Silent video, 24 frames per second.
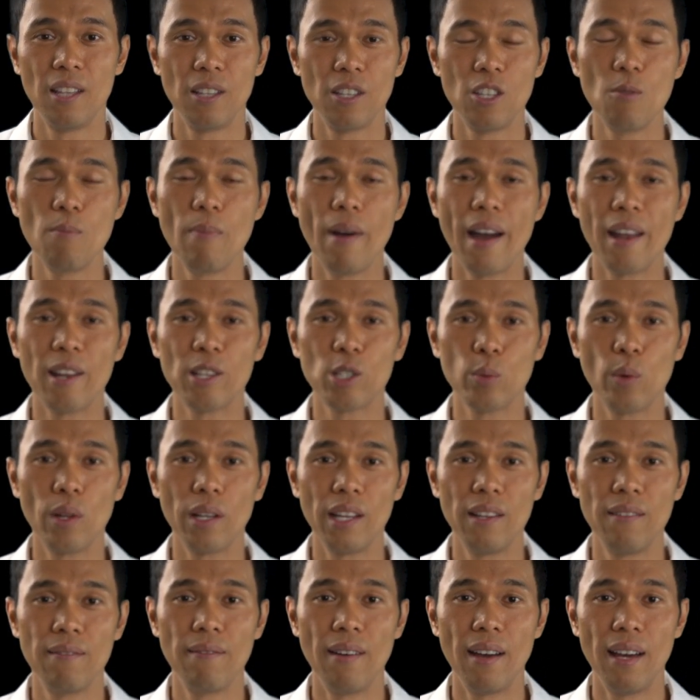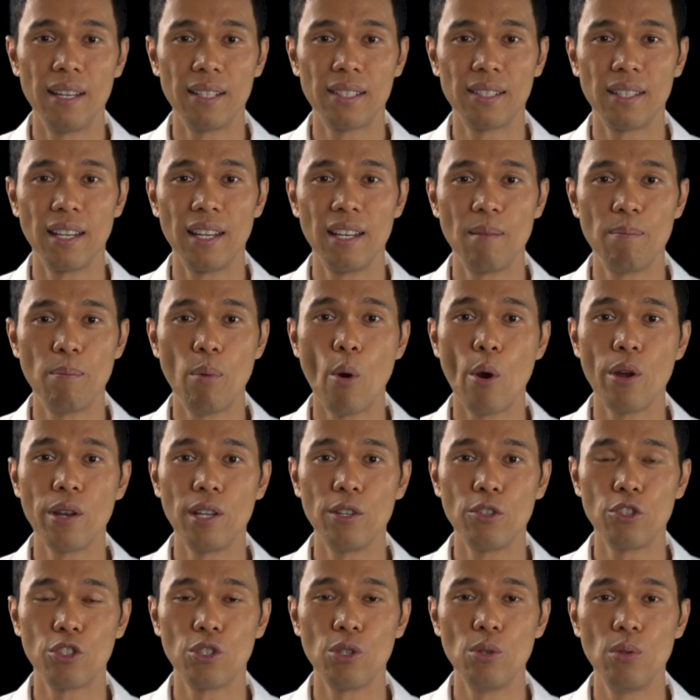You might as well invest in a
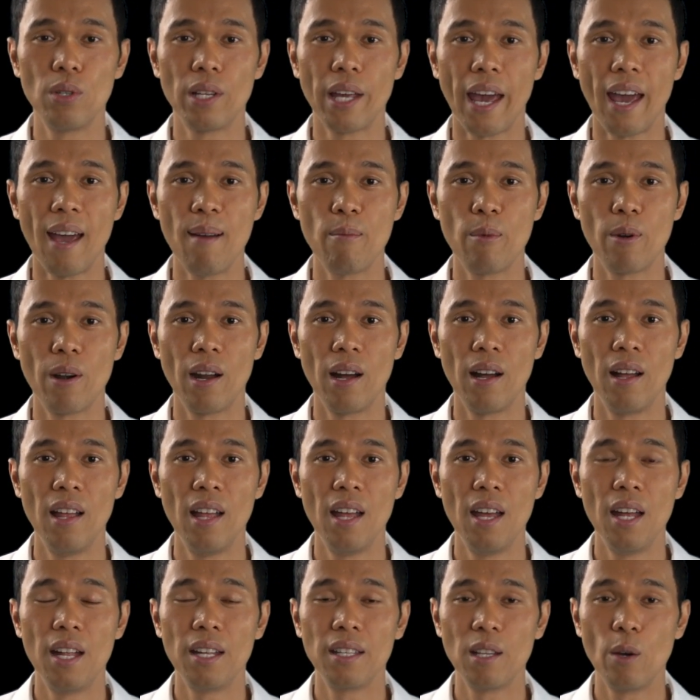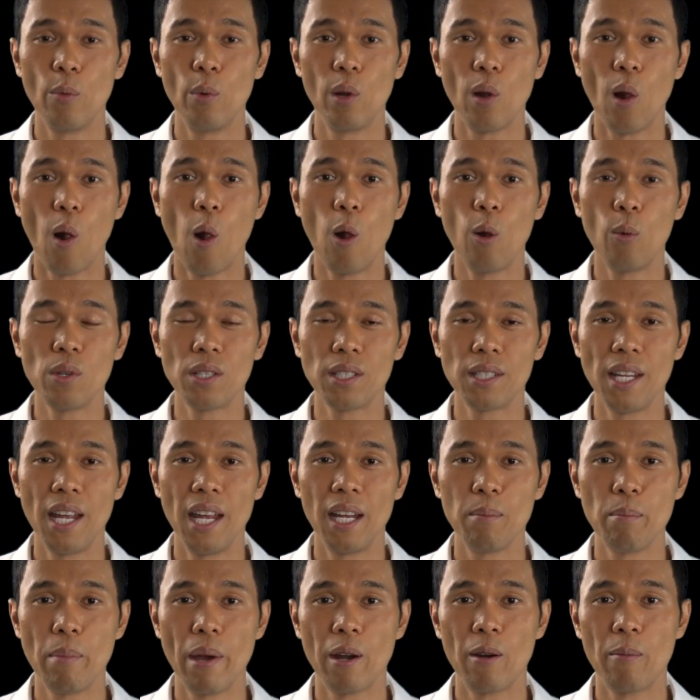point-and-shoot camera that will always
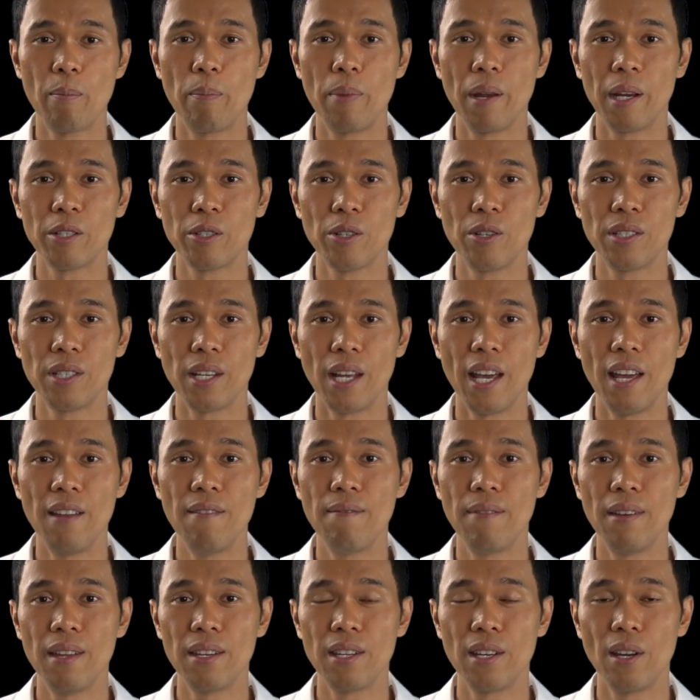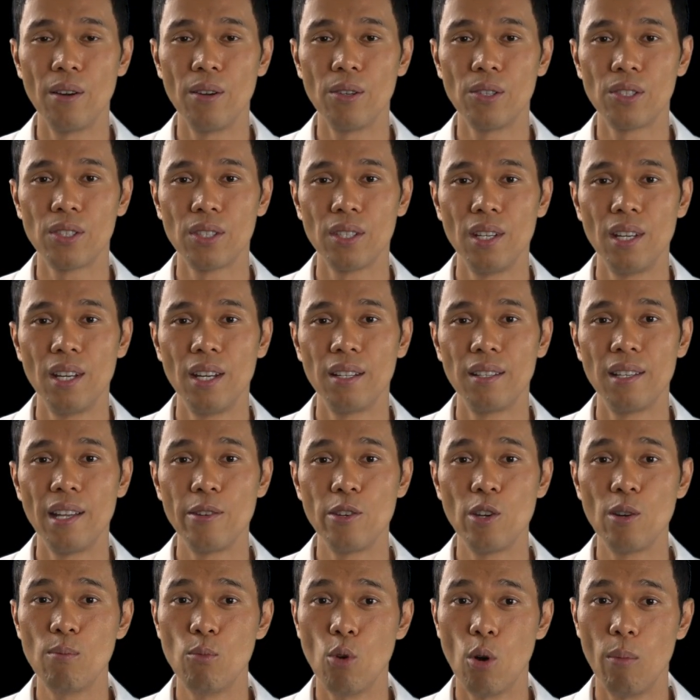take better pictures and videos
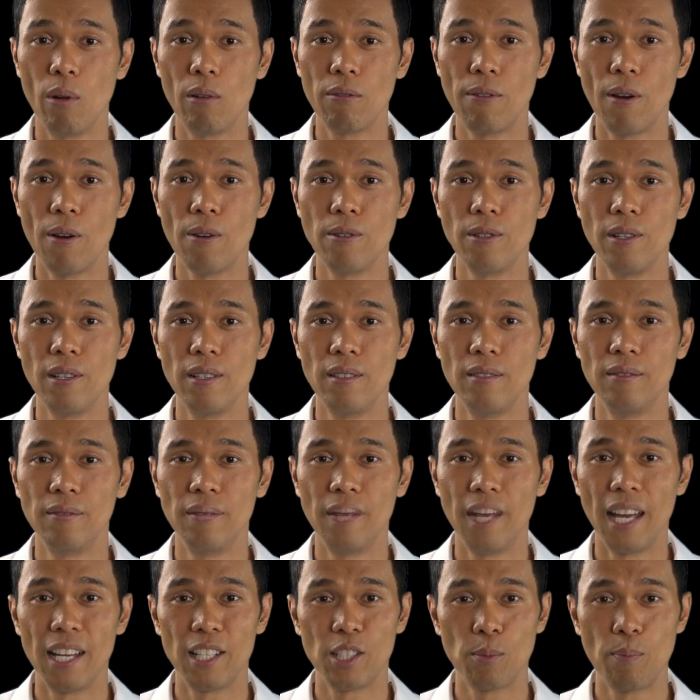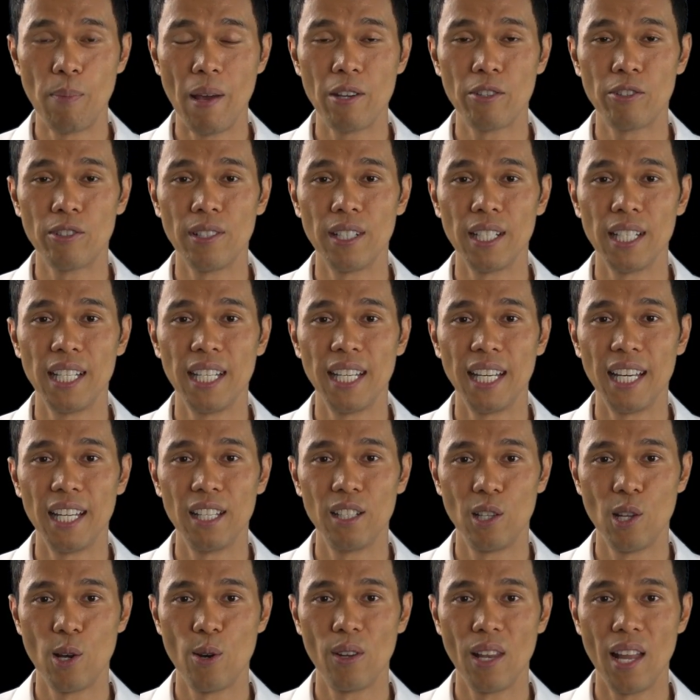than your mobile phone, especially
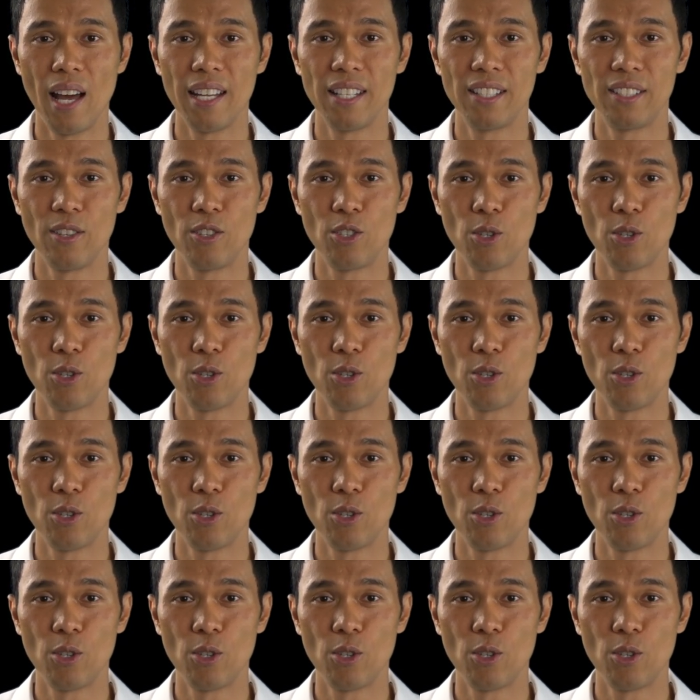in low light